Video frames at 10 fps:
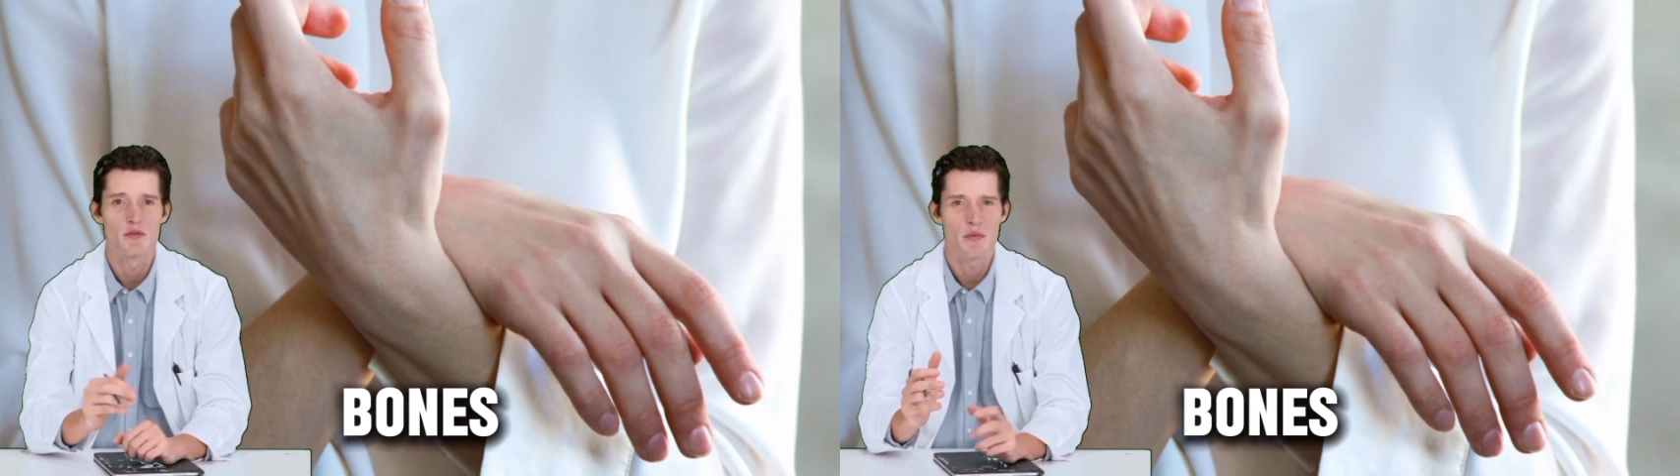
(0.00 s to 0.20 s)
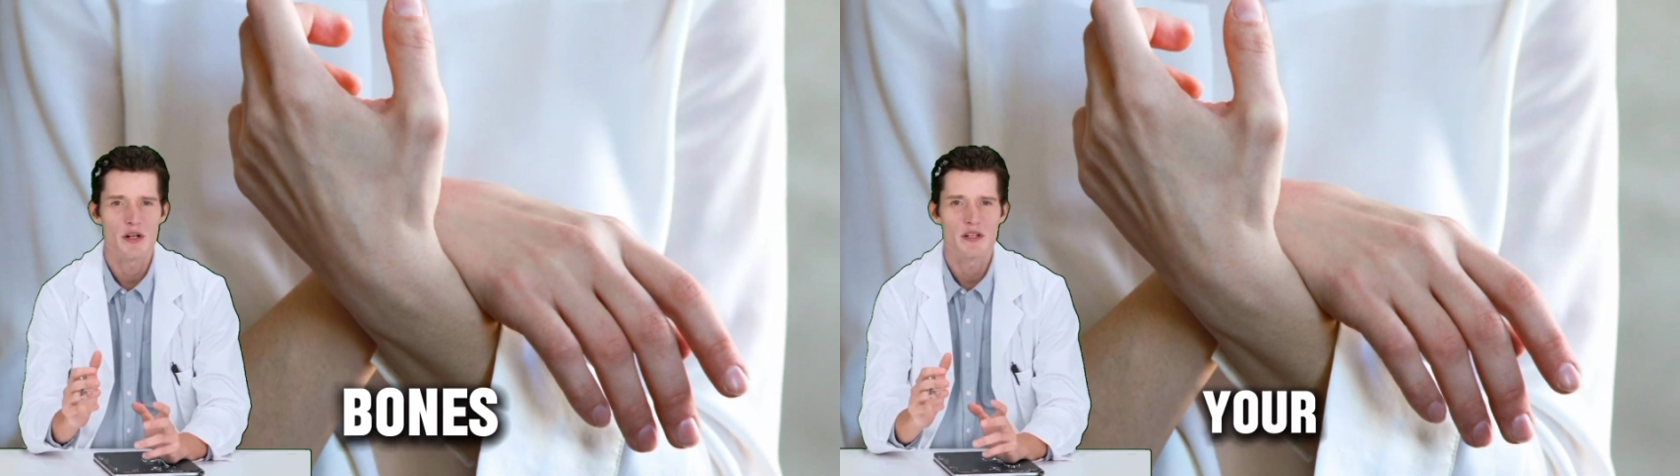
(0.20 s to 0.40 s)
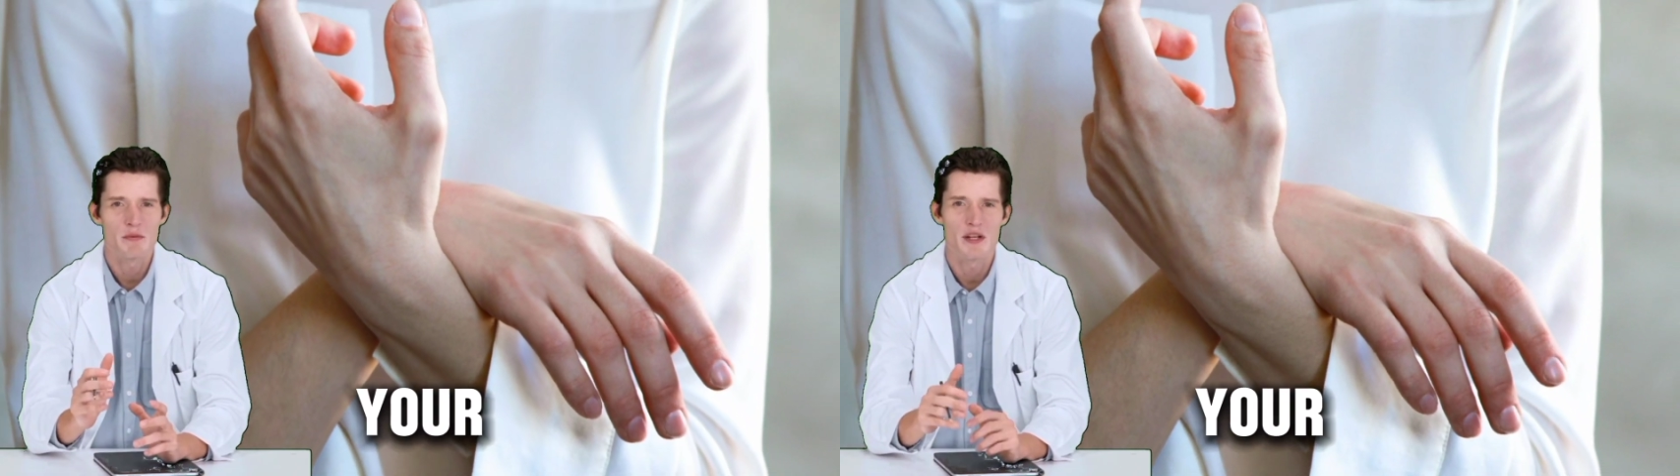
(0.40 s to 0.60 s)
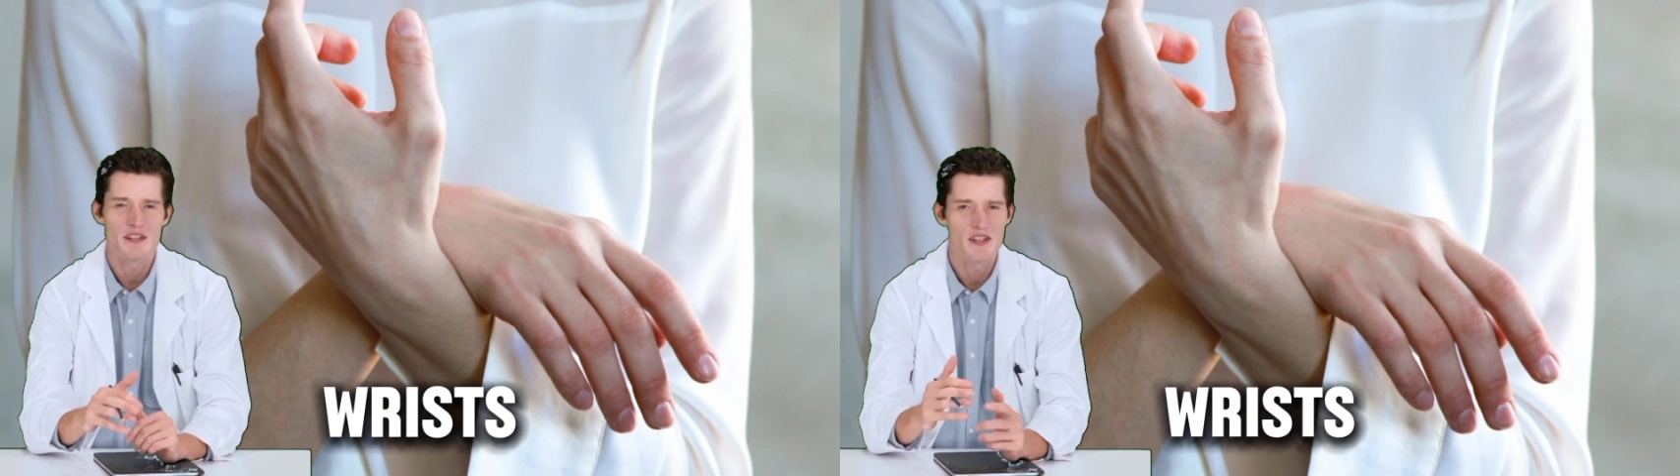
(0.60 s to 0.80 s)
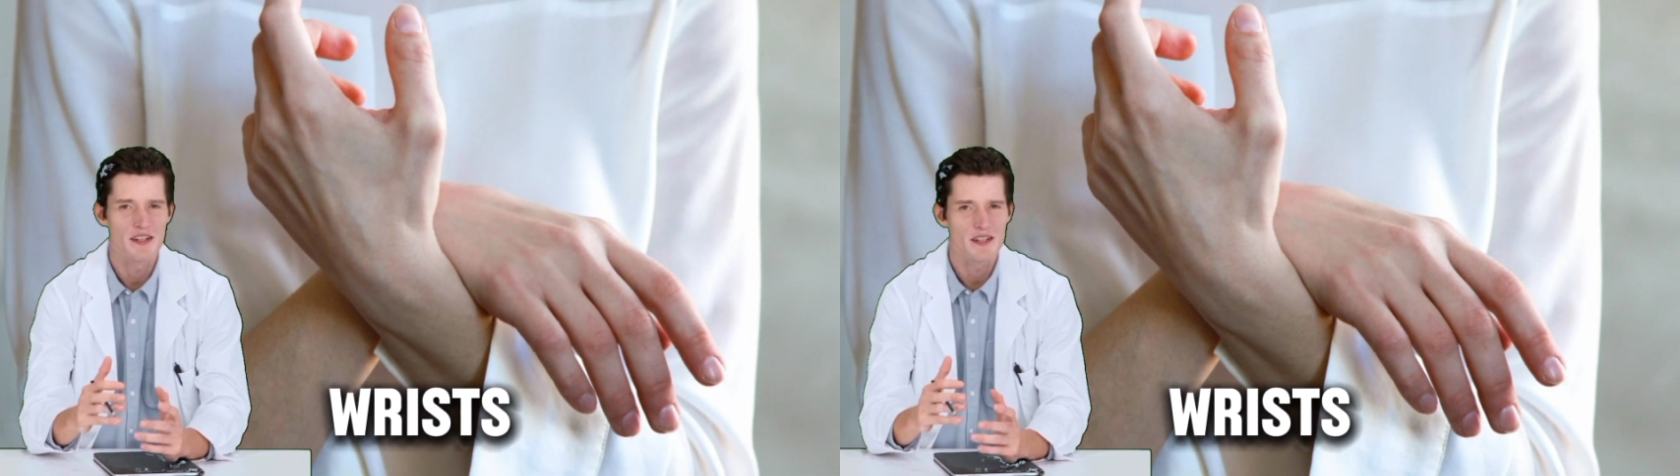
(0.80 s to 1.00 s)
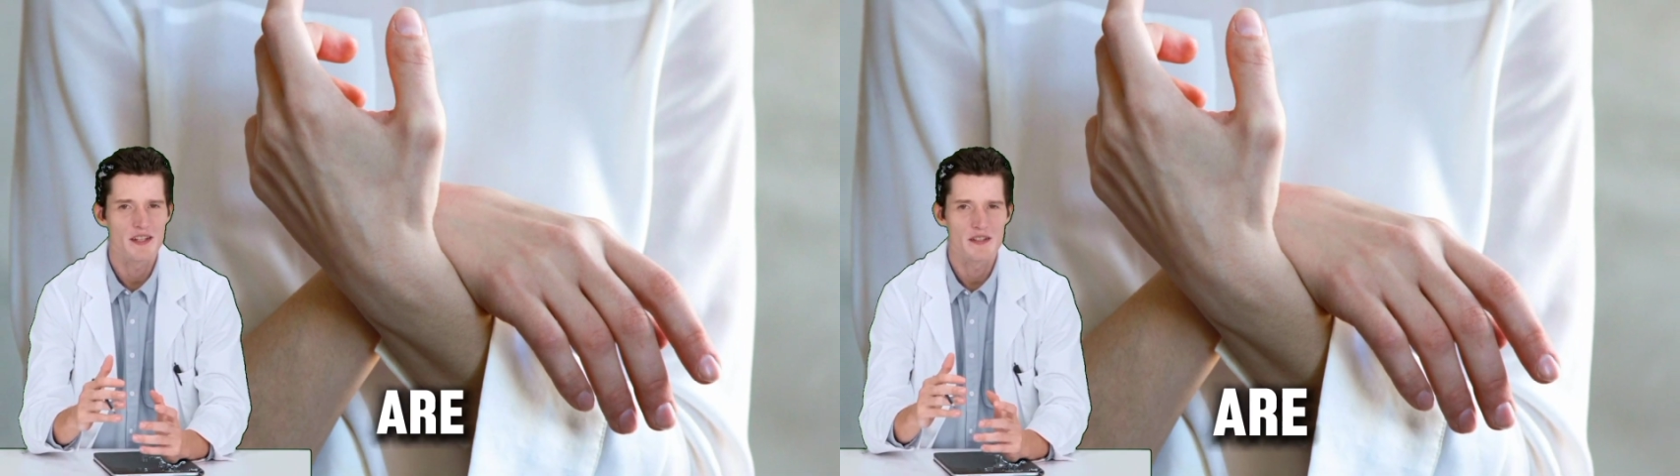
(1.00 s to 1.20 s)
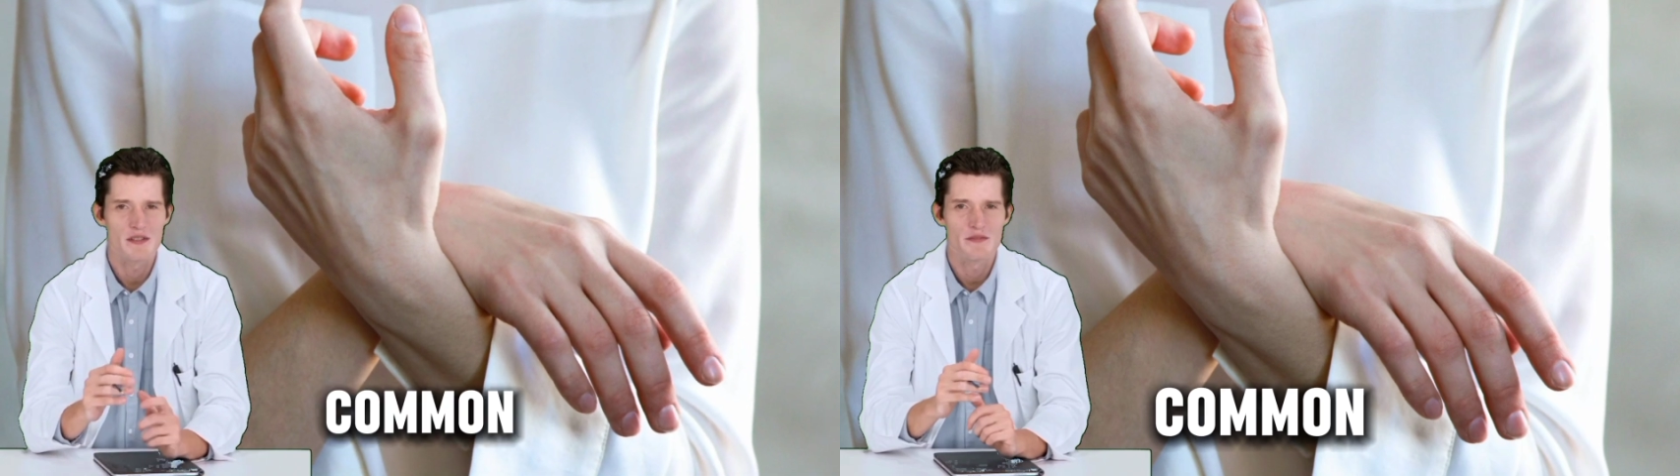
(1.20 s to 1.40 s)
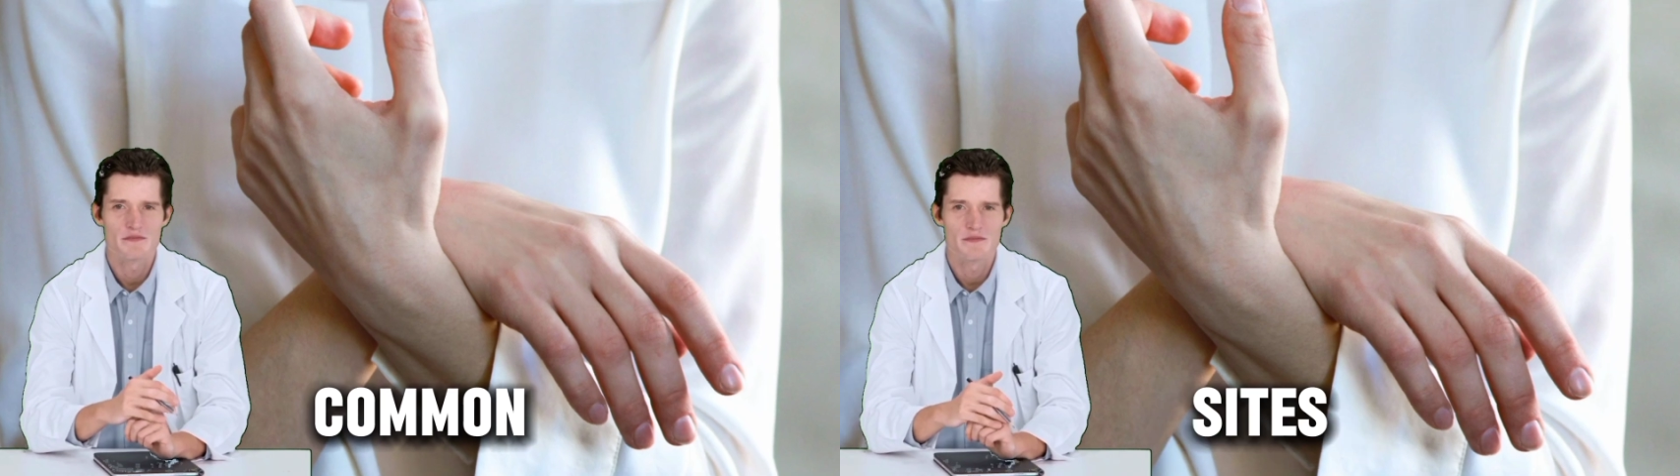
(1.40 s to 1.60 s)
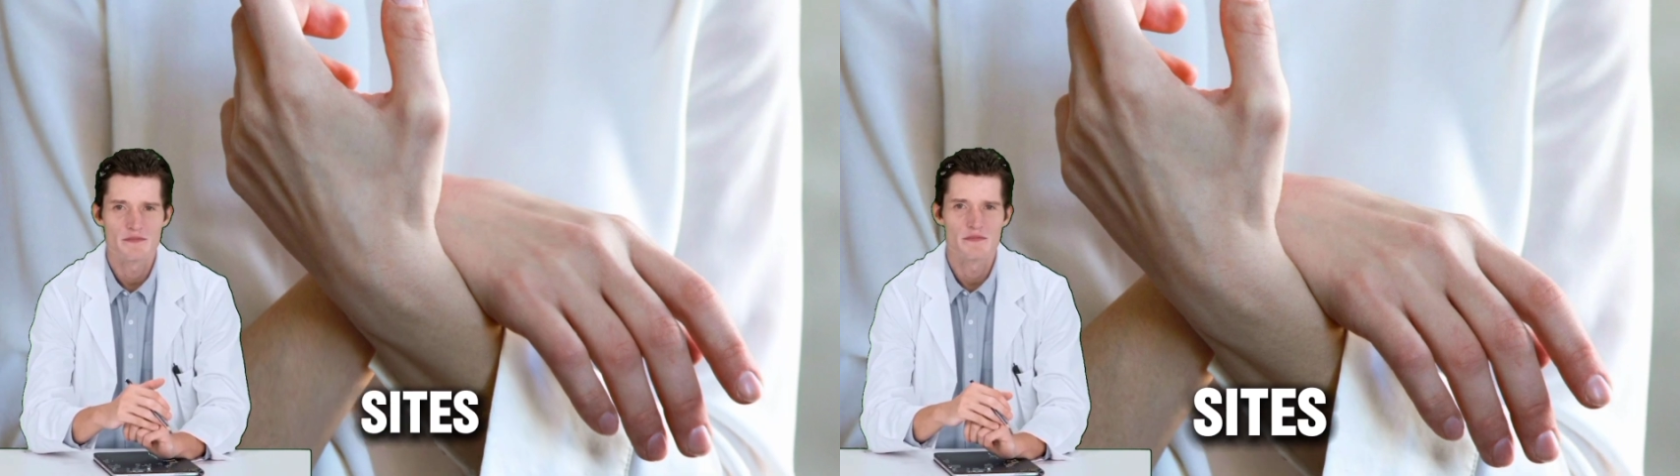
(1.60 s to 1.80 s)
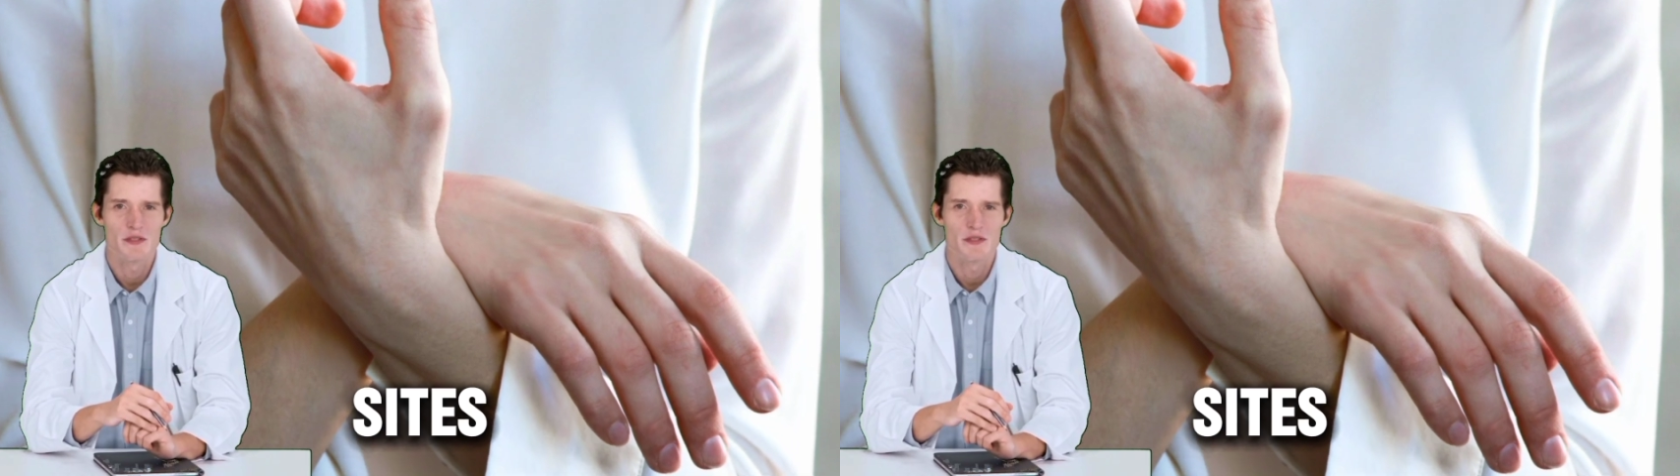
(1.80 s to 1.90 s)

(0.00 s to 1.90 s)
Your wrists are common sites